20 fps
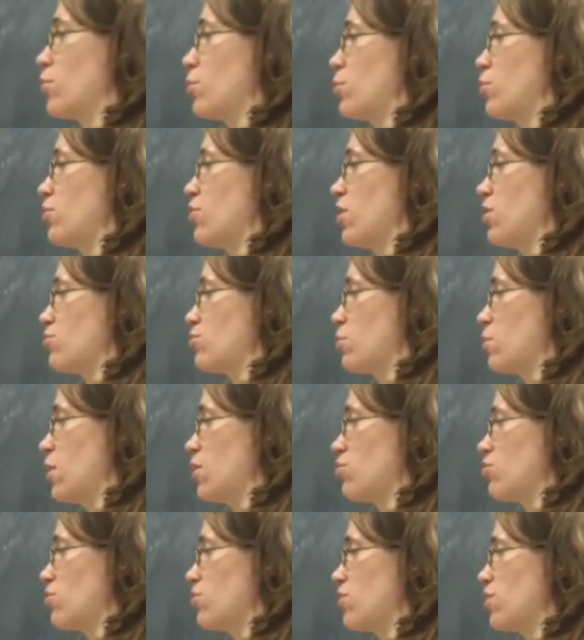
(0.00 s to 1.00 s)
permutation
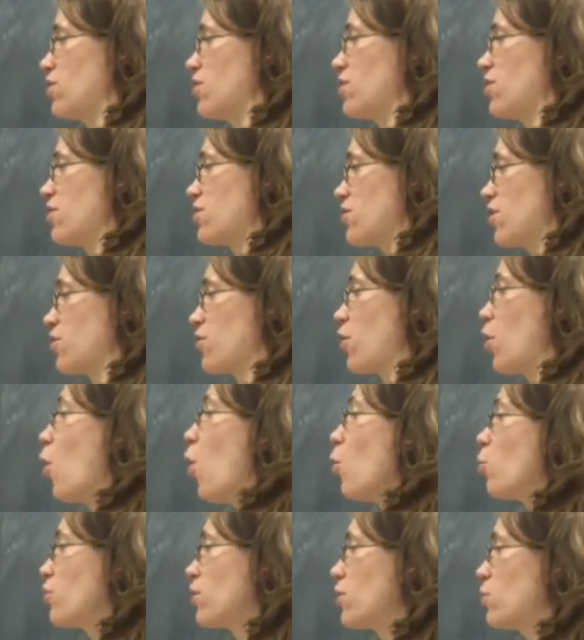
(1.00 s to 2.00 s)
matrices. These are the
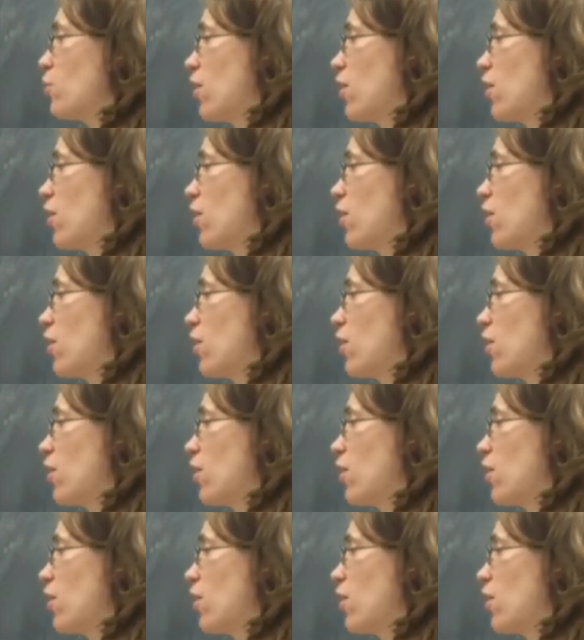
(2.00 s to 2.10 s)
only